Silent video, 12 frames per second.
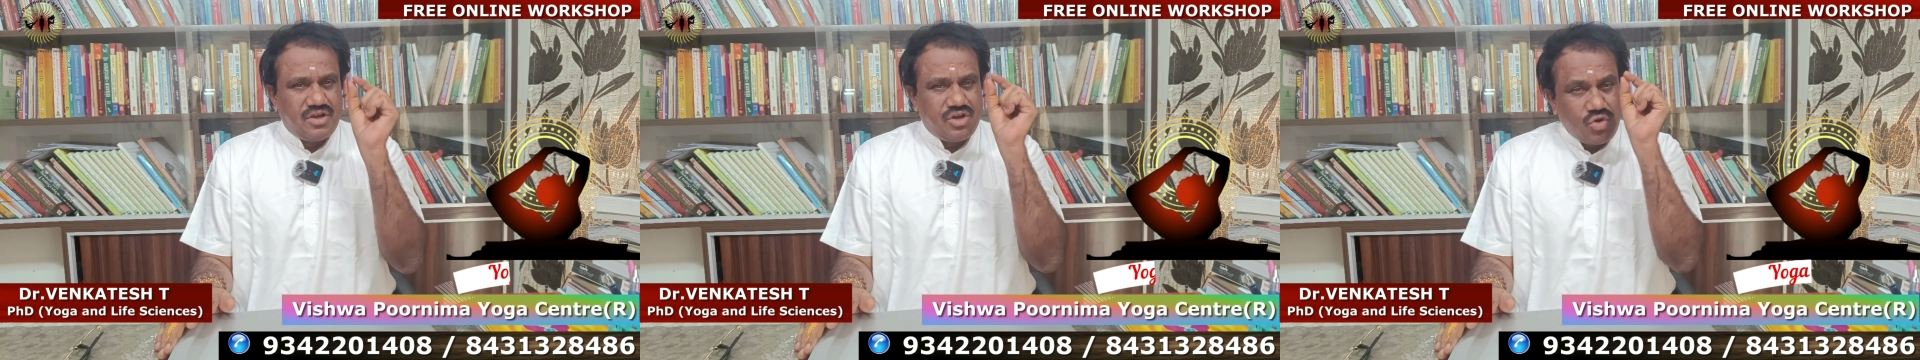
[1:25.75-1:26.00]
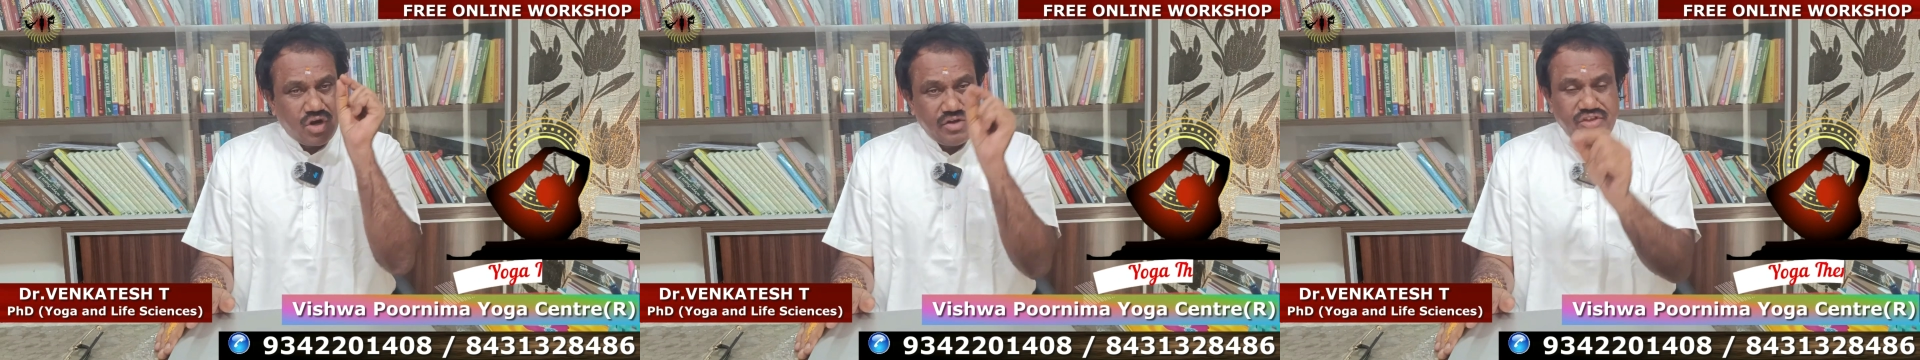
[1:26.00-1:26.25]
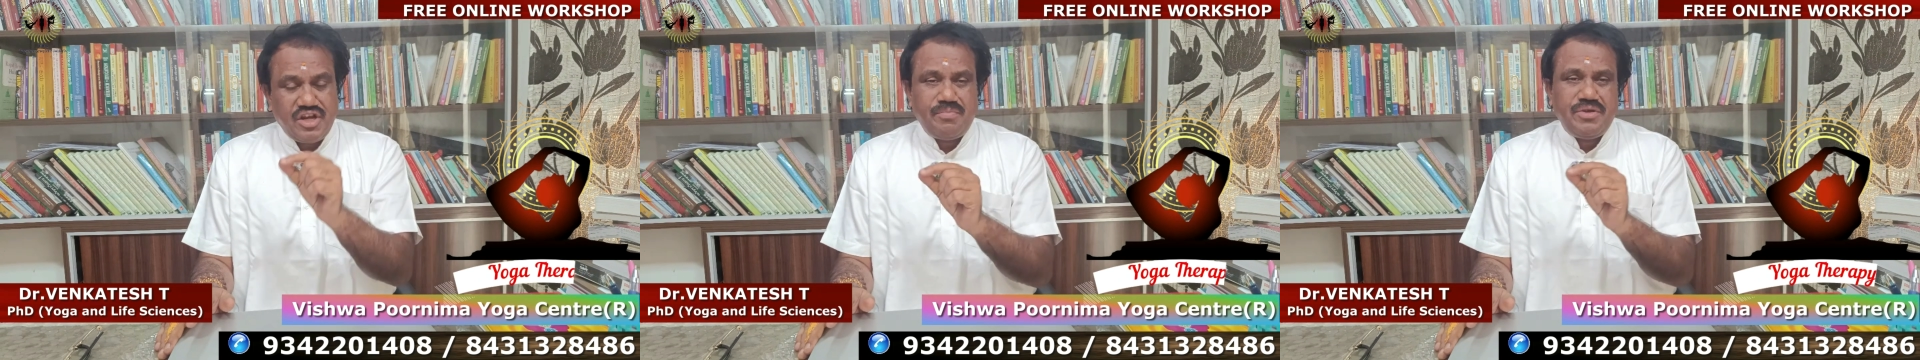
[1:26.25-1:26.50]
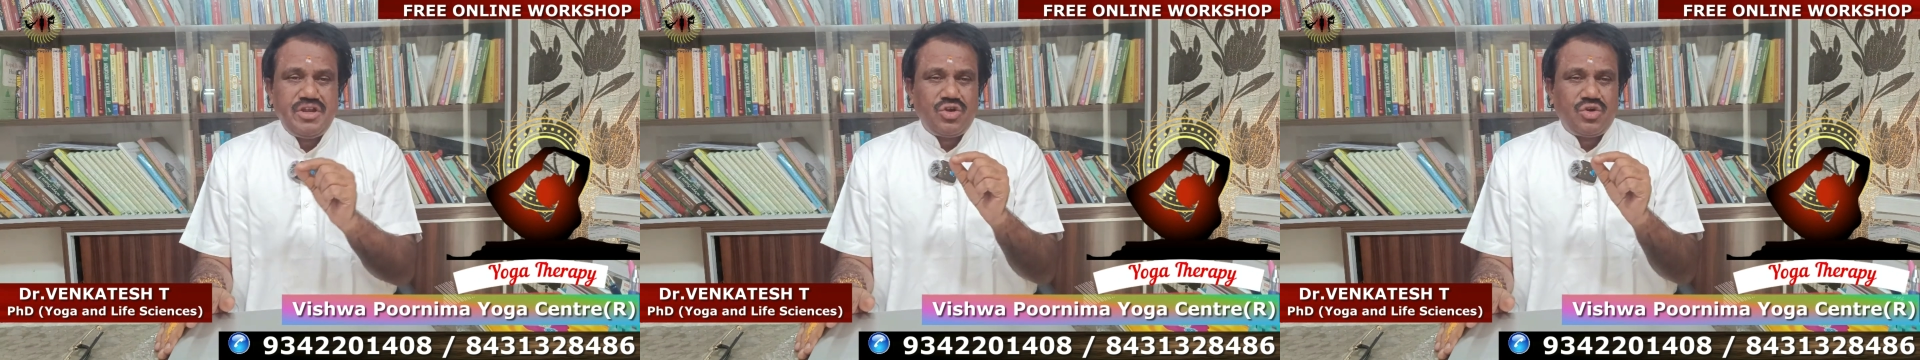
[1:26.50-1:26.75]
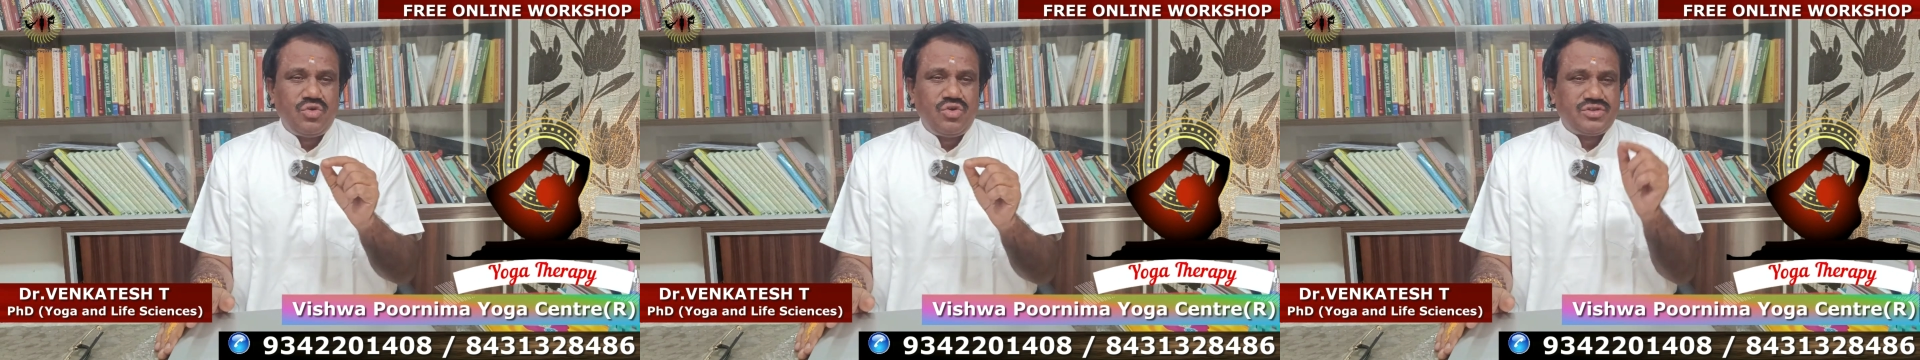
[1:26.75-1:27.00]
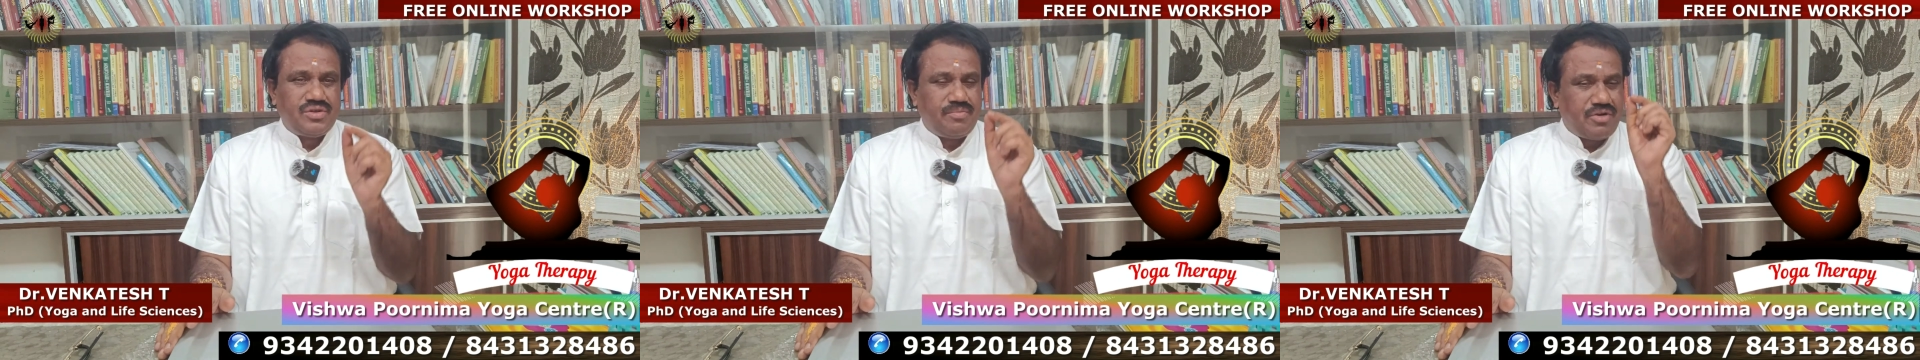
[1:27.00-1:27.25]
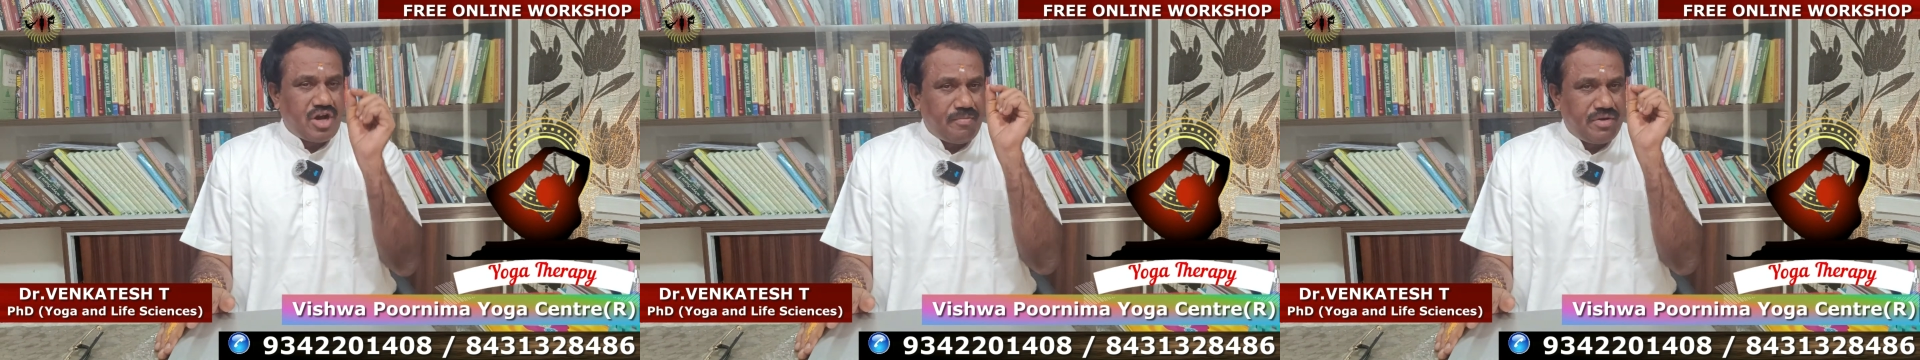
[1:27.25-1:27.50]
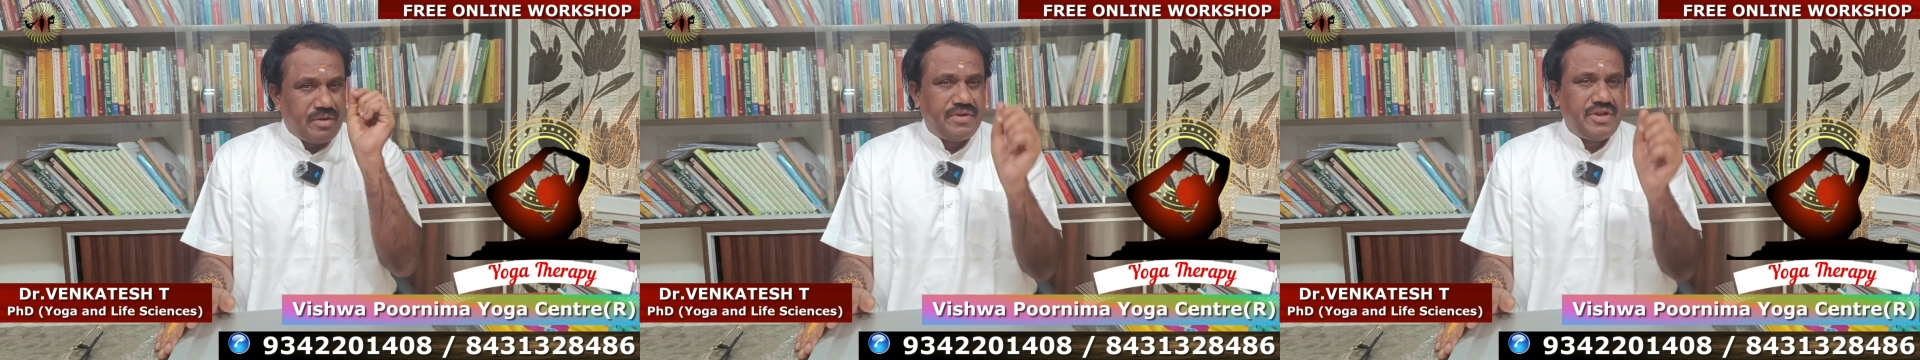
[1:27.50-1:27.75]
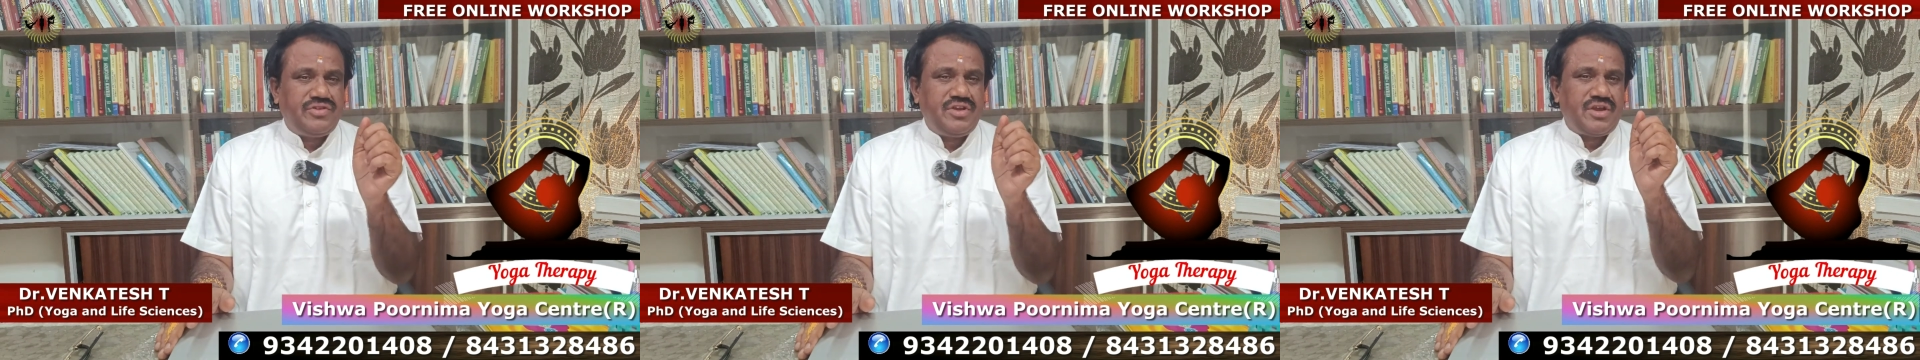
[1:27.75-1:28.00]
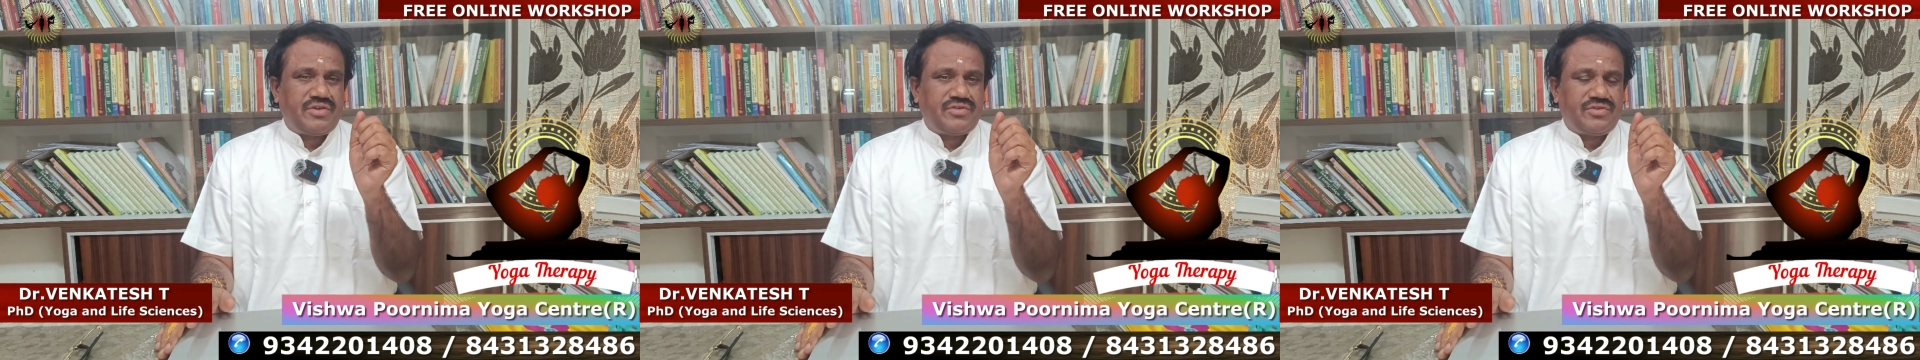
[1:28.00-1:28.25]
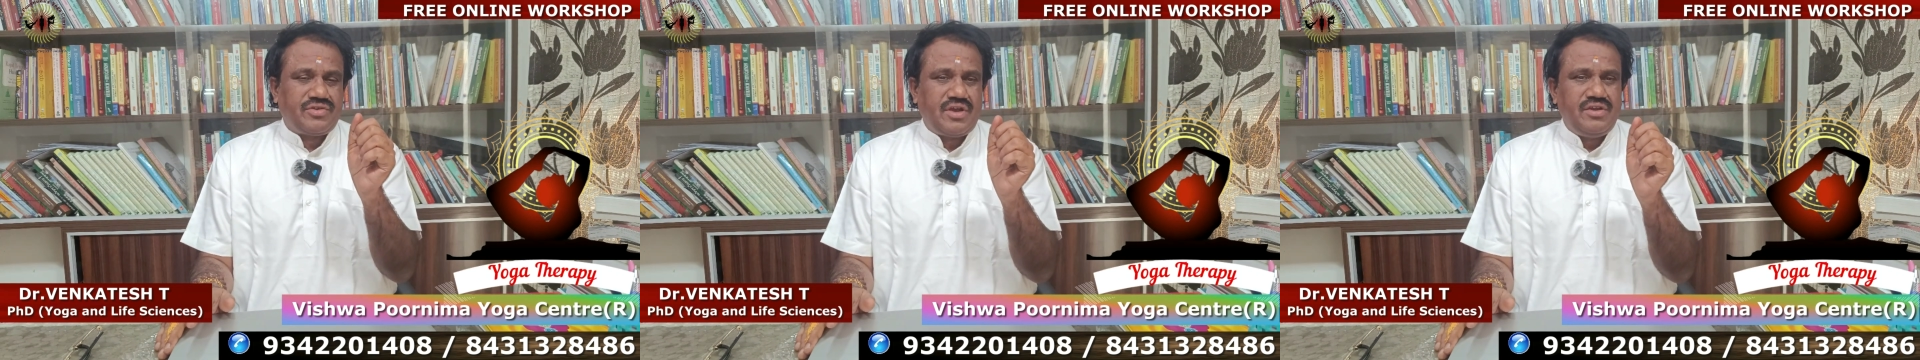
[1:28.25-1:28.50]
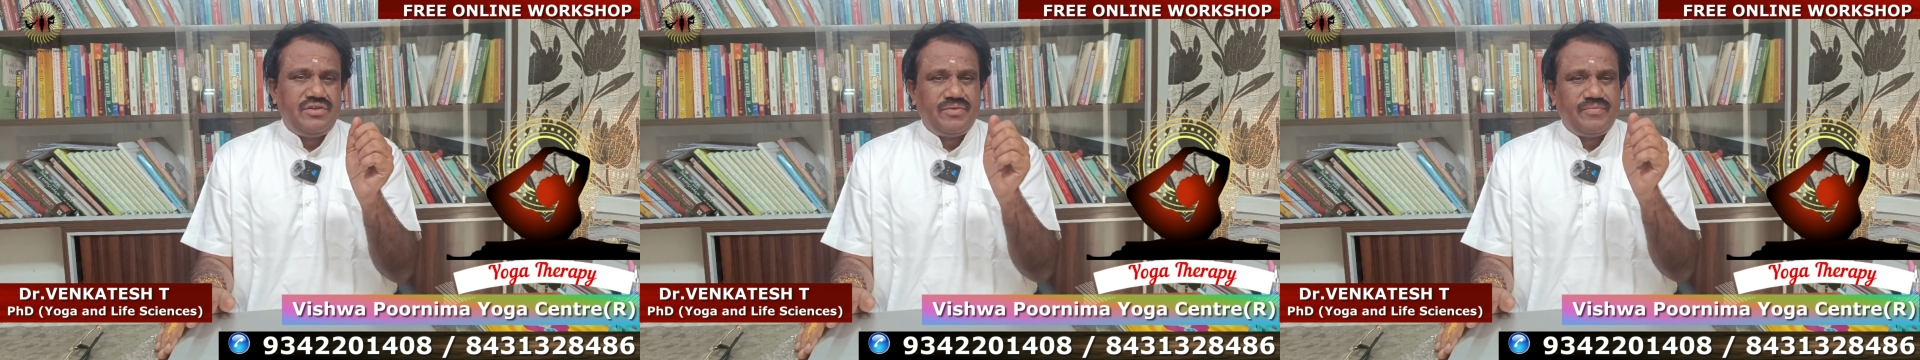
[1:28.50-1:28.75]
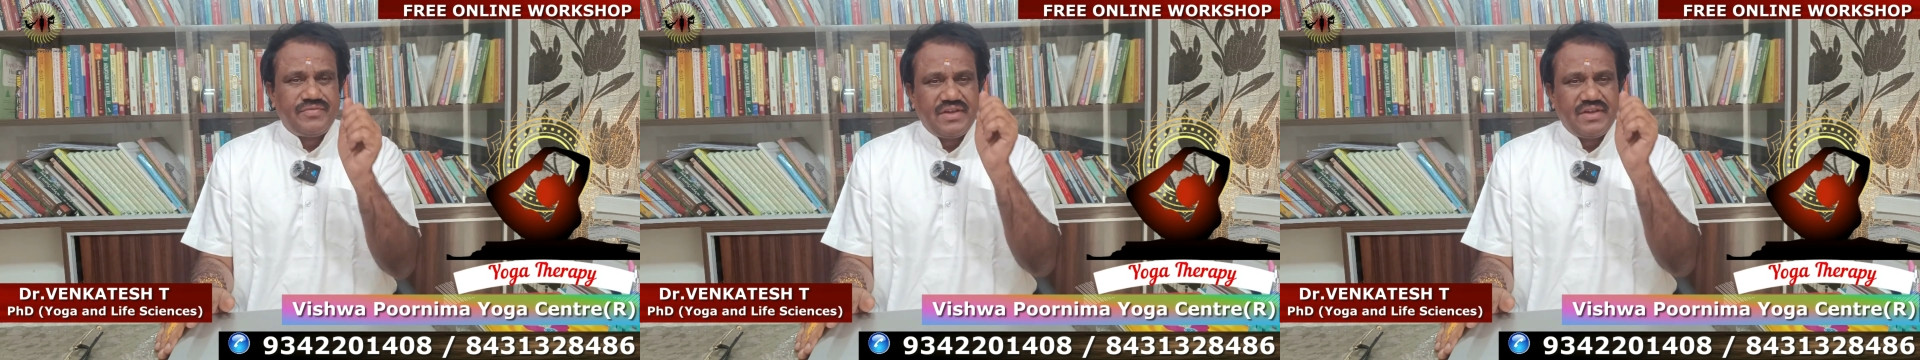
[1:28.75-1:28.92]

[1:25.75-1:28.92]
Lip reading: Yoga therapy includes proper breathing exercise,